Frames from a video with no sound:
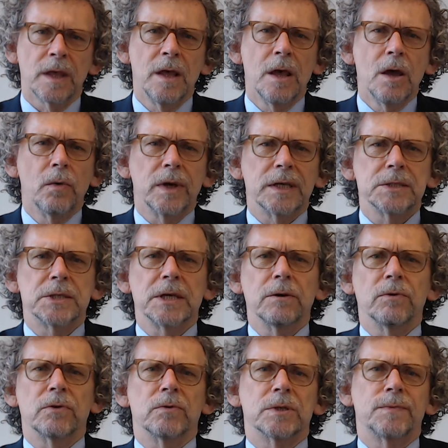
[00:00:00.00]
We can see
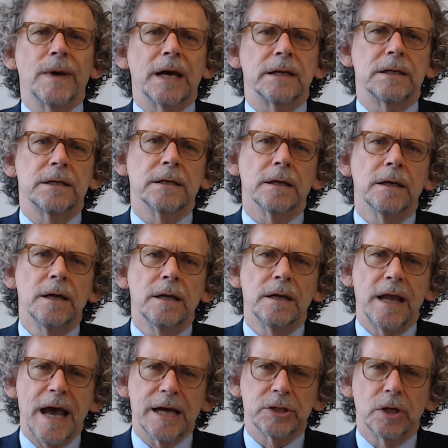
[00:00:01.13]
with respect to
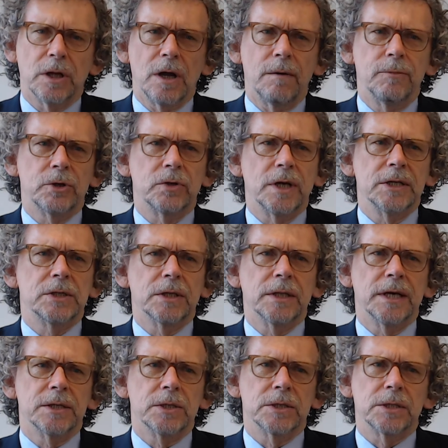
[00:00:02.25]
national arbitration
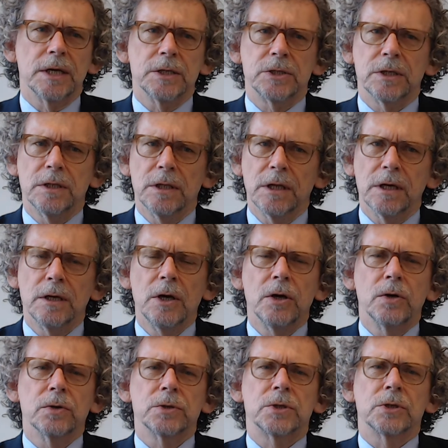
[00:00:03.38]
legislation the
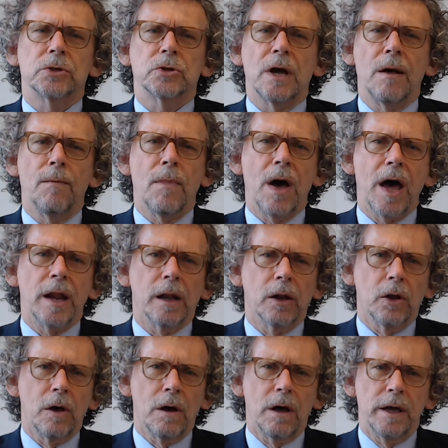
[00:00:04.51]
UNCITRAL model
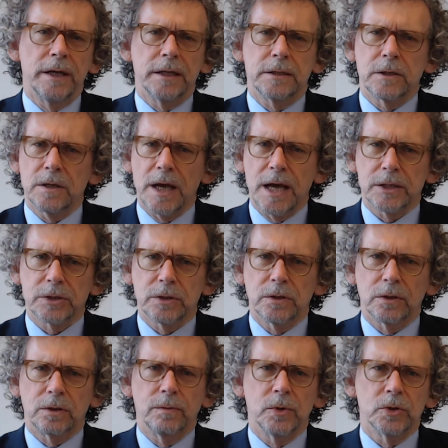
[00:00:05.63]
law on international
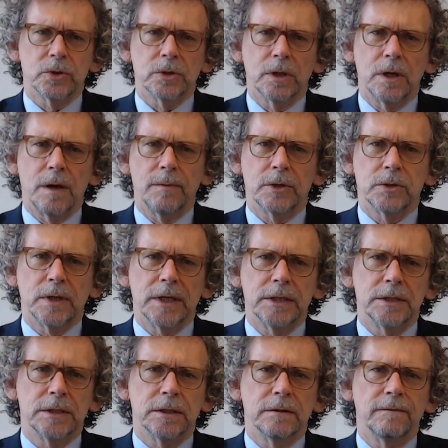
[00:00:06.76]
commercial
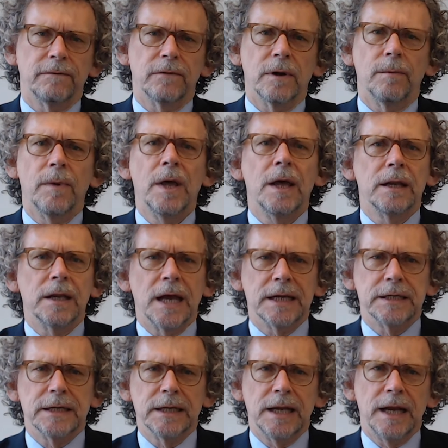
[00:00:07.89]
arbitration from
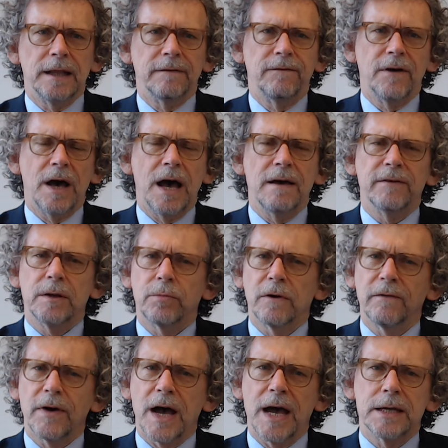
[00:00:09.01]
1985. It
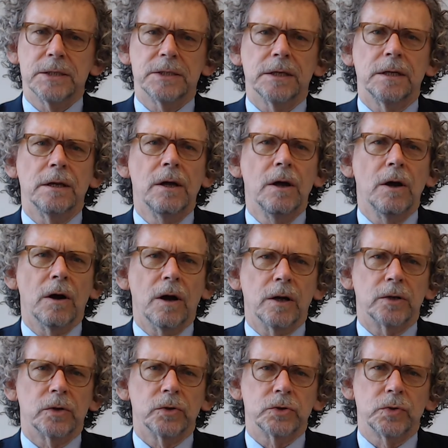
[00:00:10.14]
provides in
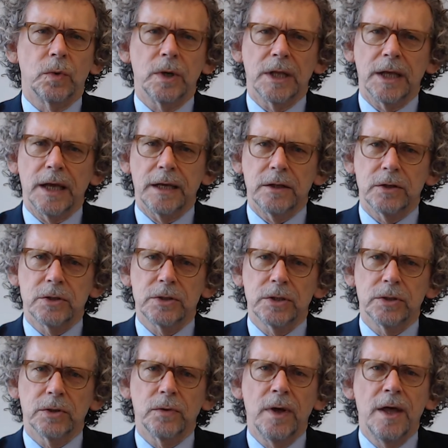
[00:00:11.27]
Article
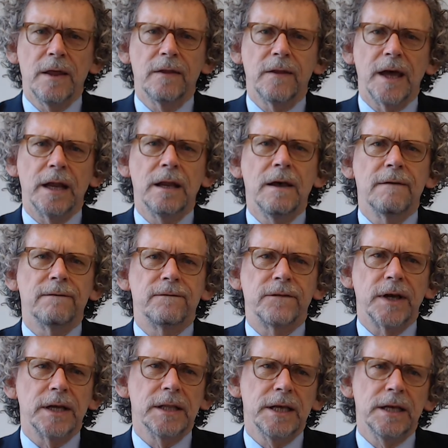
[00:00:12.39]
28.2 that
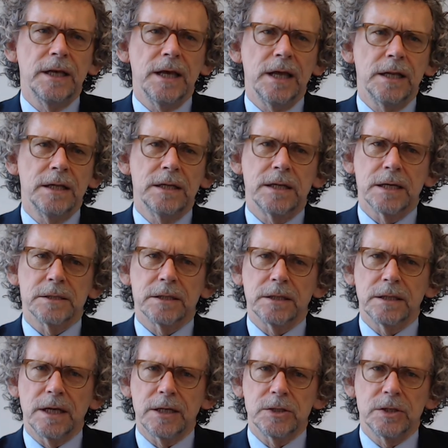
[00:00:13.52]
failing any
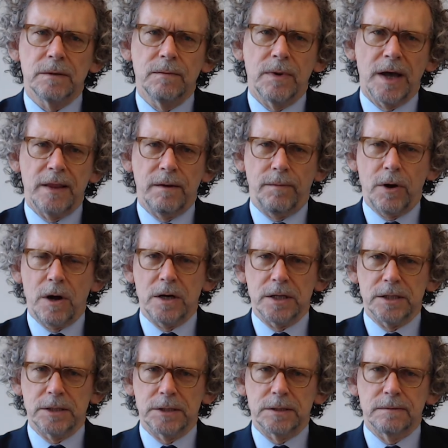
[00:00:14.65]
designation by the
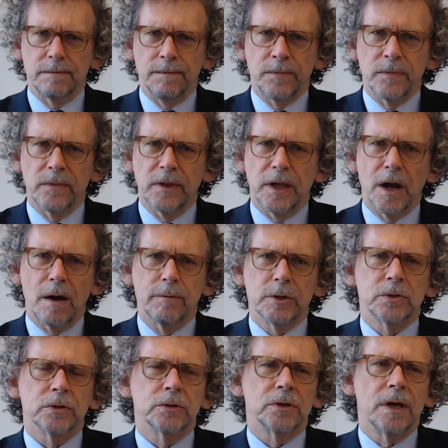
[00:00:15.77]
parties, The
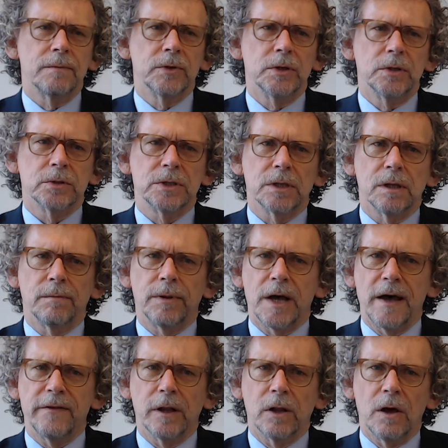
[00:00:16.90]
arbitral tribunal shall apply
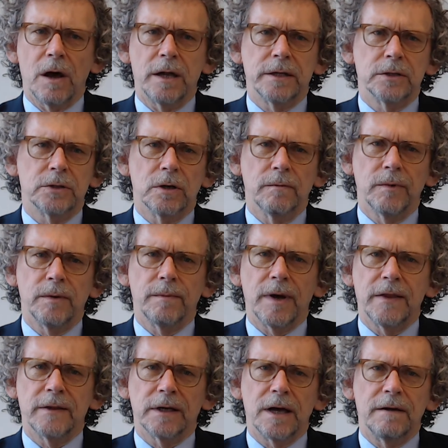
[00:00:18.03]
the law determined by
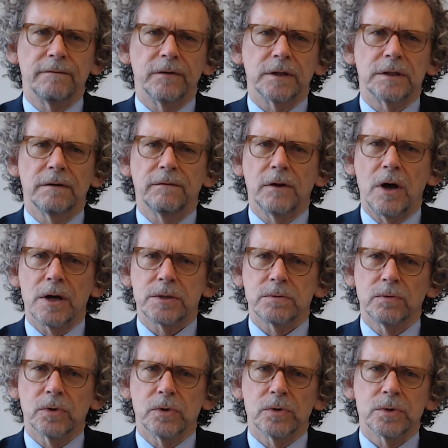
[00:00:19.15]
the conflict of laws
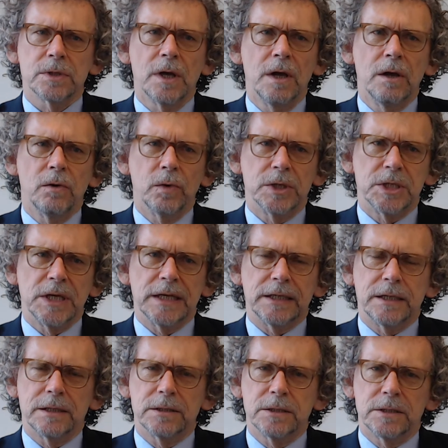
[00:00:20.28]
rules which it
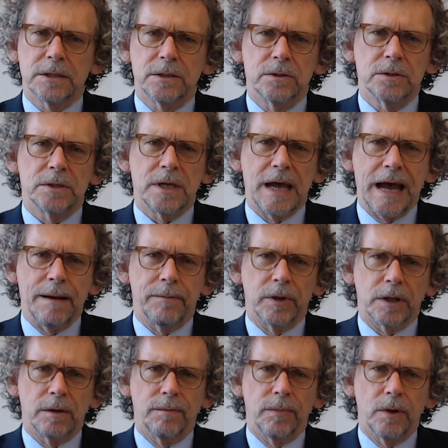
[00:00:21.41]
considers
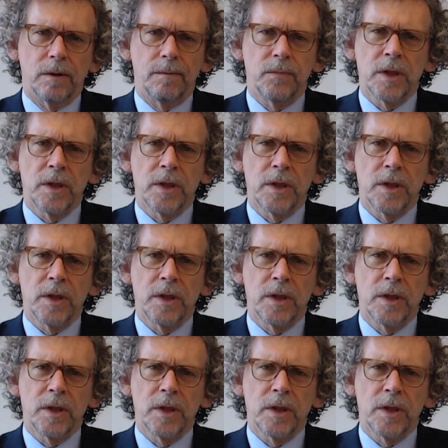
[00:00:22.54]
applicable.